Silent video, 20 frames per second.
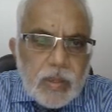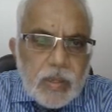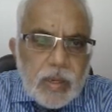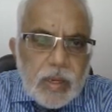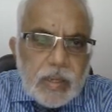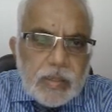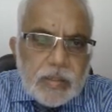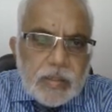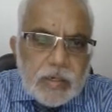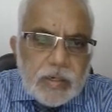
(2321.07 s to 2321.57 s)

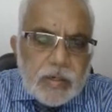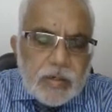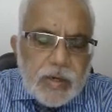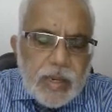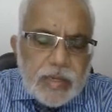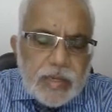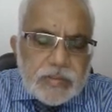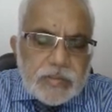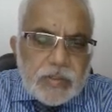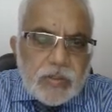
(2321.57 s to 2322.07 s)
And that
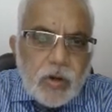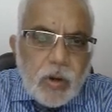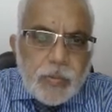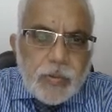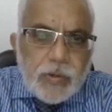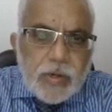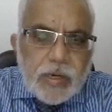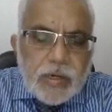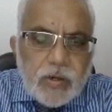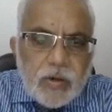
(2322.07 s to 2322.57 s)
national
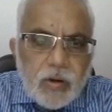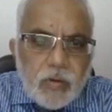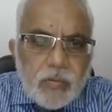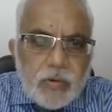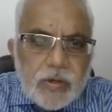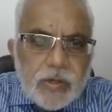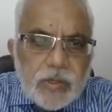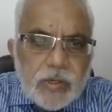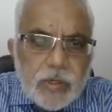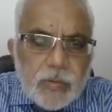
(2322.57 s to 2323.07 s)
copyright law will
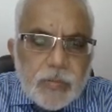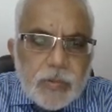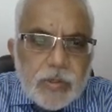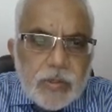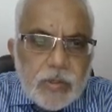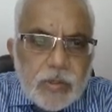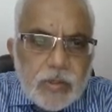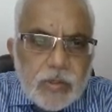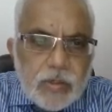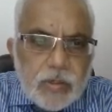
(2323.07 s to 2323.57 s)

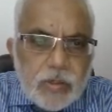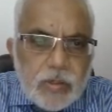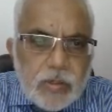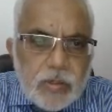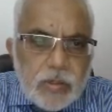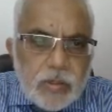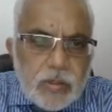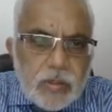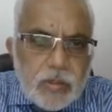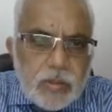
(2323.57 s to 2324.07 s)
determine
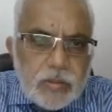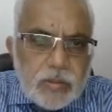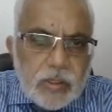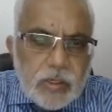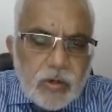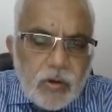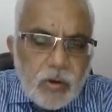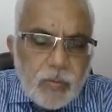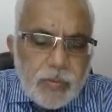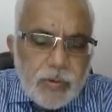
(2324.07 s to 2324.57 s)
the
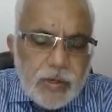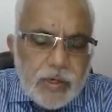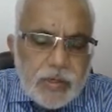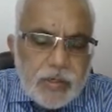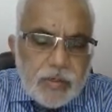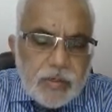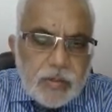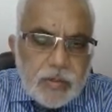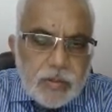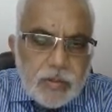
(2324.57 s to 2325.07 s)

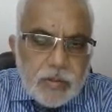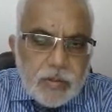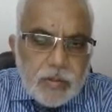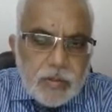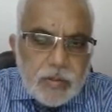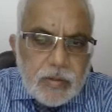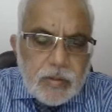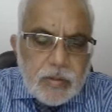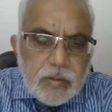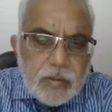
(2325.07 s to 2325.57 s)
copyright,
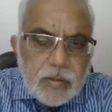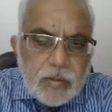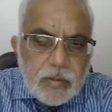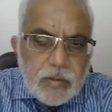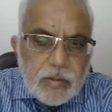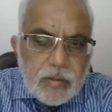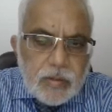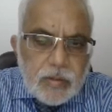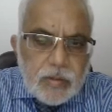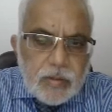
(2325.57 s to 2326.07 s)

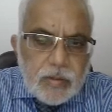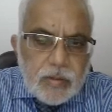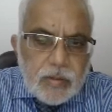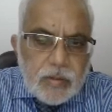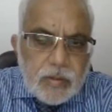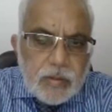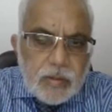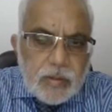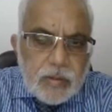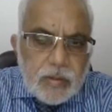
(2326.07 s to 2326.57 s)

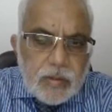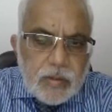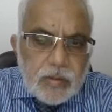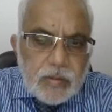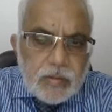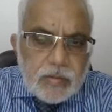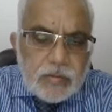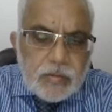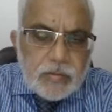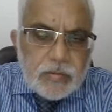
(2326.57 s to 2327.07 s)
the
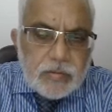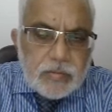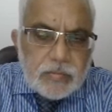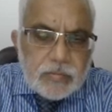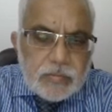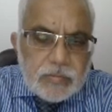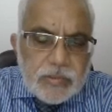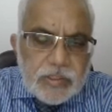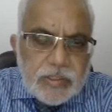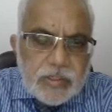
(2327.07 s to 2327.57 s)

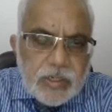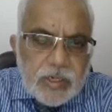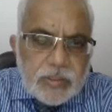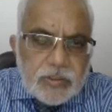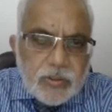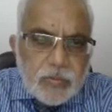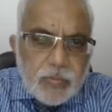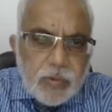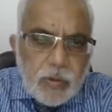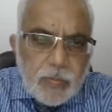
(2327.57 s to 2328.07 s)

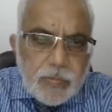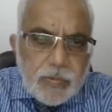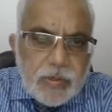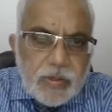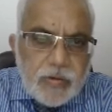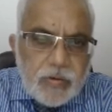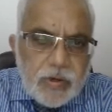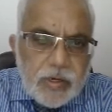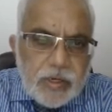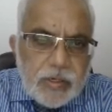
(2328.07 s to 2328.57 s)
intellectual
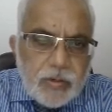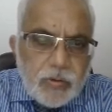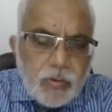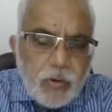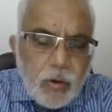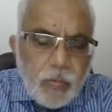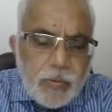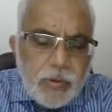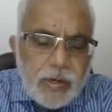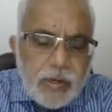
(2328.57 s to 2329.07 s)
property related to
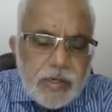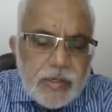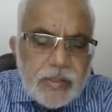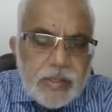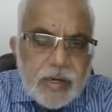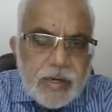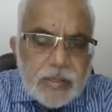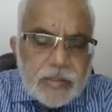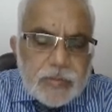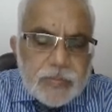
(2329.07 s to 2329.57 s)
copyright
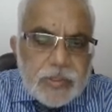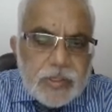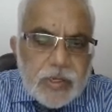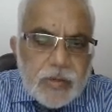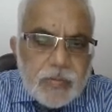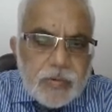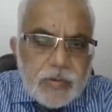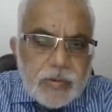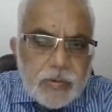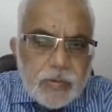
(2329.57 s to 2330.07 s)
that has been
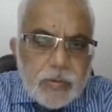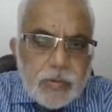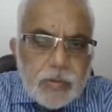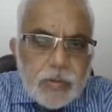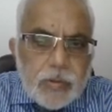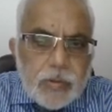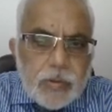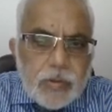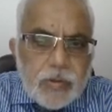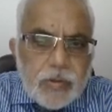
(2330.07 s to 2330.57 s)
given to
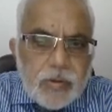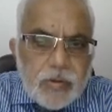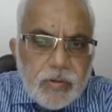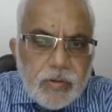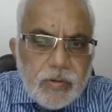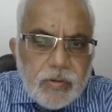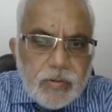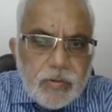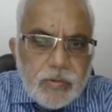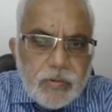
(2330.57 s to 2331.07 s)

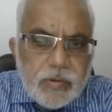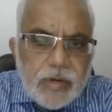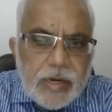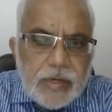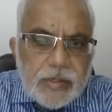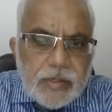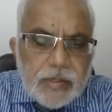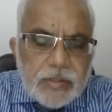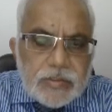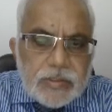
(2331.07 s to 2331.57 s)

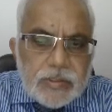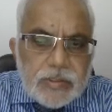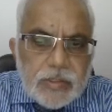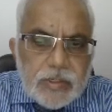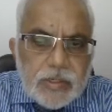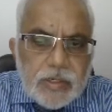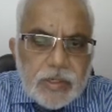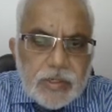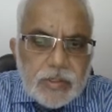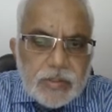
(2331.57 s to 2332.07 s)
writers and
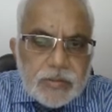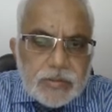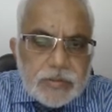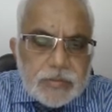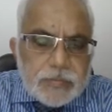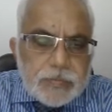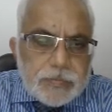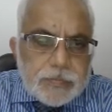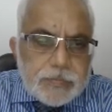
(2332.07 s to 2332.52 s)
creators.